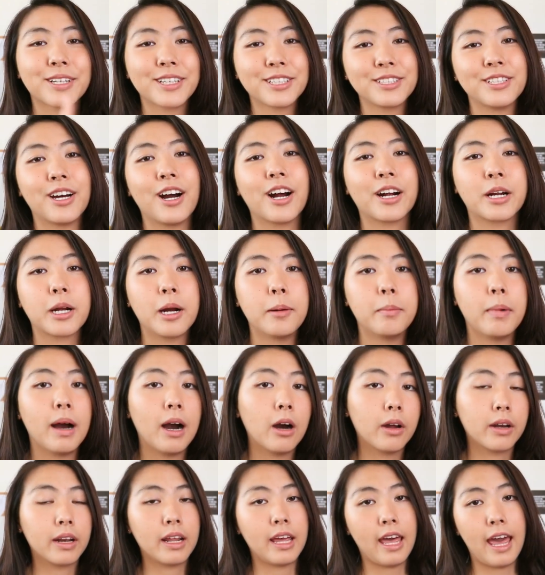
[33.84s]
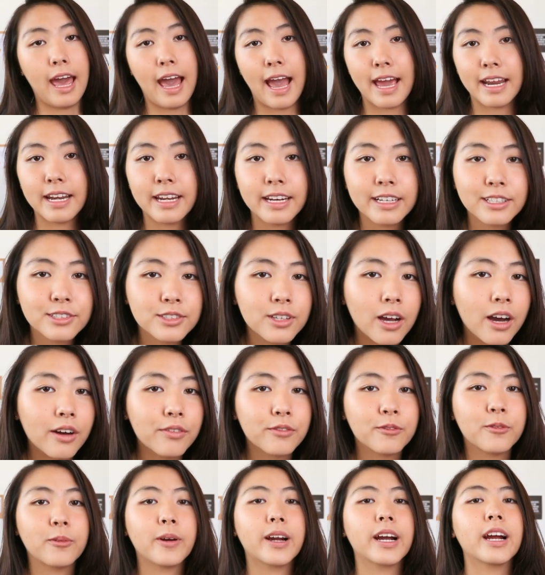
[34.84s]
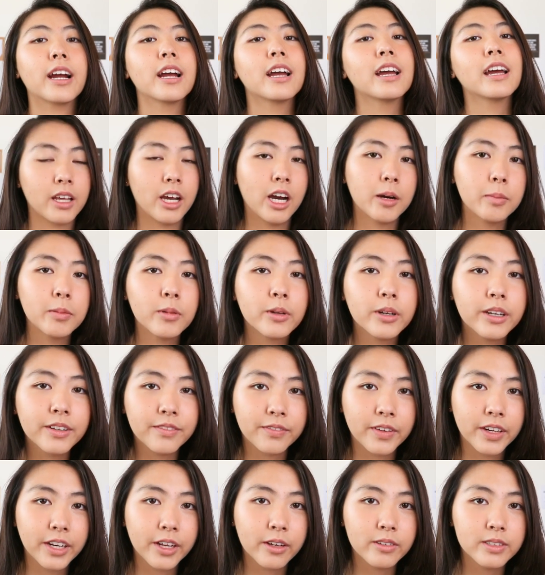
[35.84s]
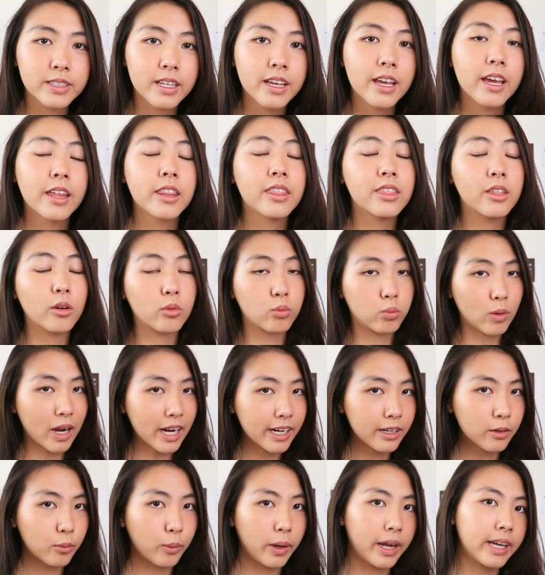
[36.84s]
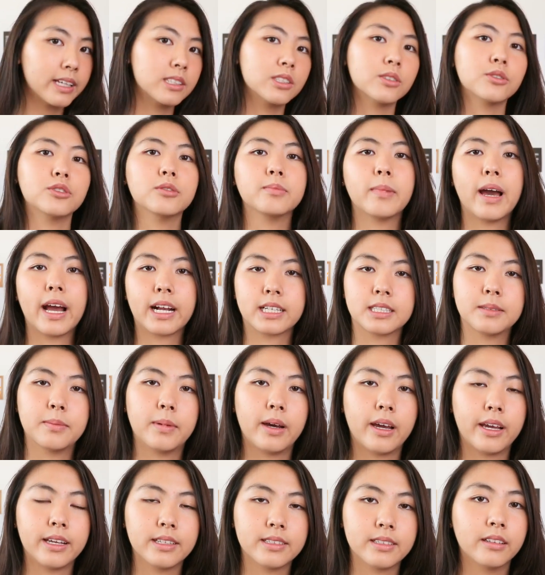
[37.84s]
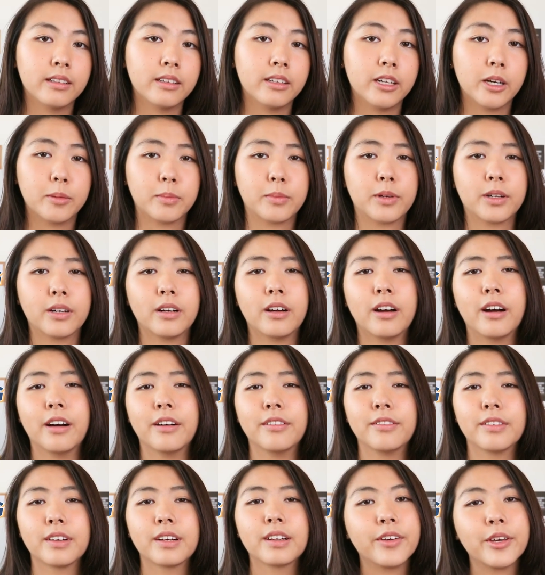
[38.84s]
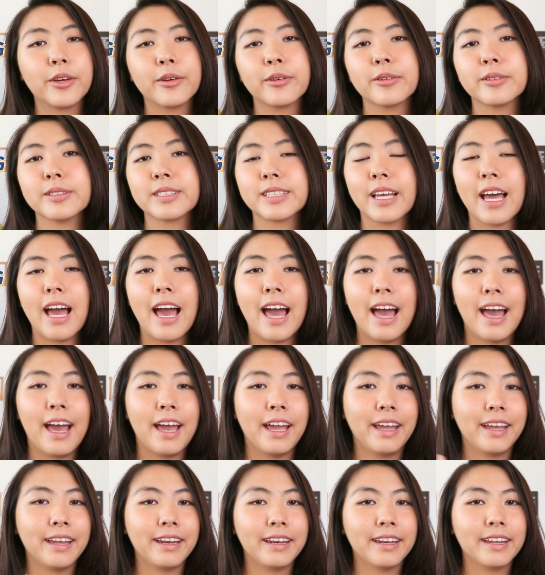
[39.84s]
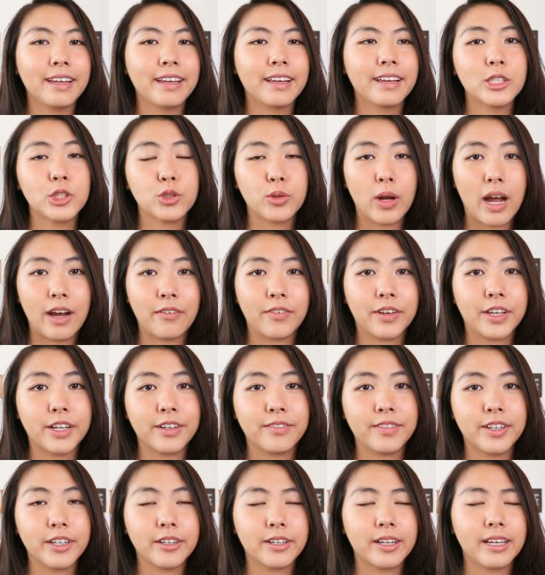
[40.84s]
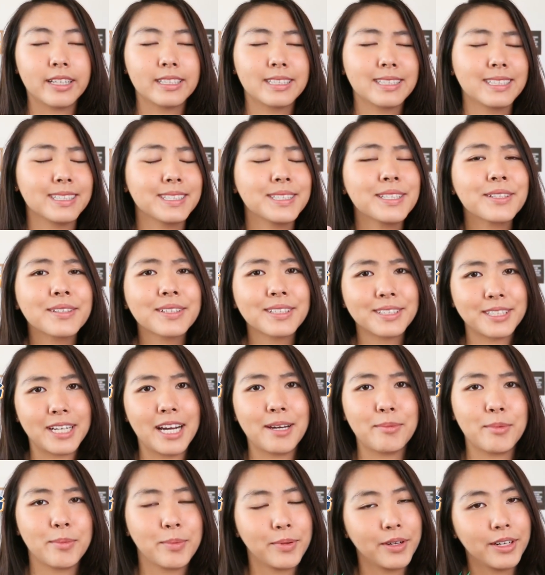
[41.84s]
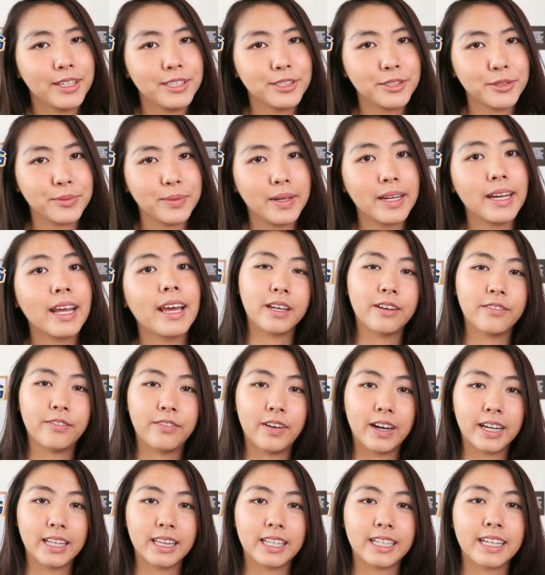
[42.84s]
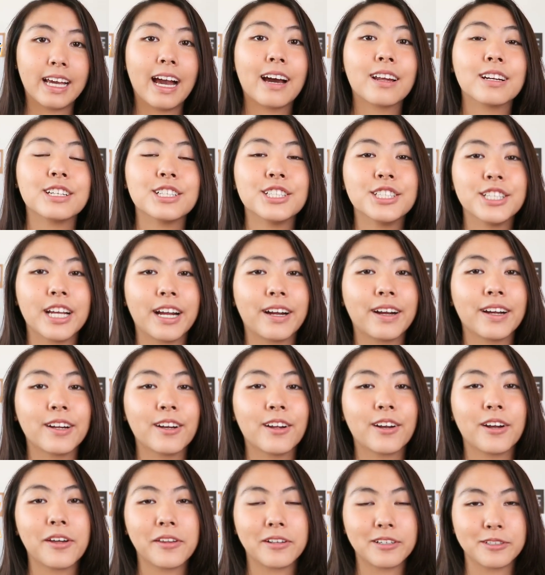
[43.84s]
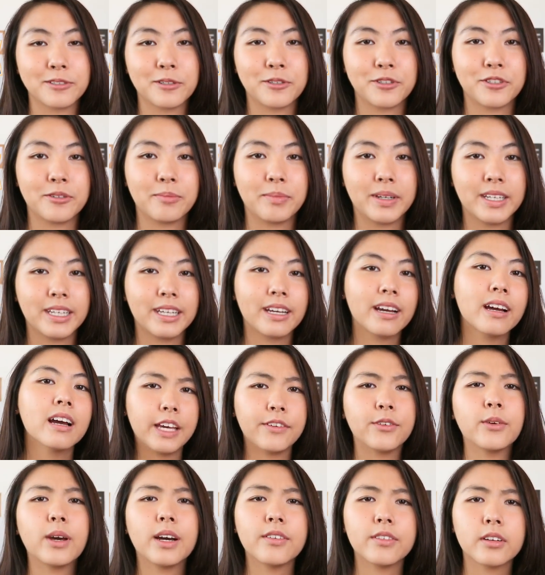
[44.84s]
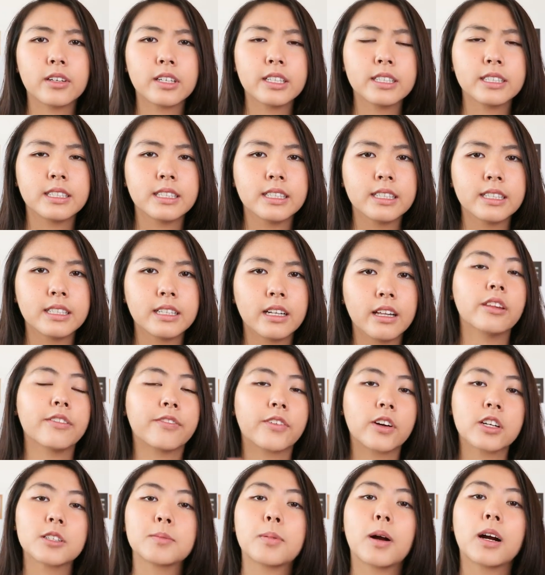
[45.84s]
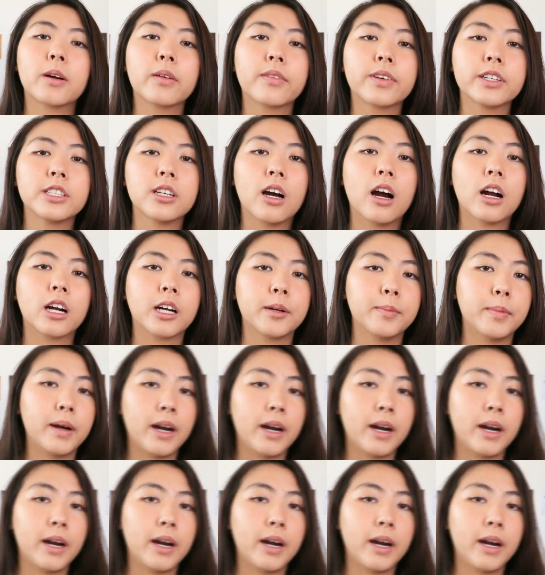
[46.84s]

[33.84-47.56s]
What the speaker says: We're gonna talk about editing software, uploading videos the right way so you maximize the number of views and traffic your video gets, considering the time you put into it, and finally how to share it on other social media. If you haven't already seen the first part where we talk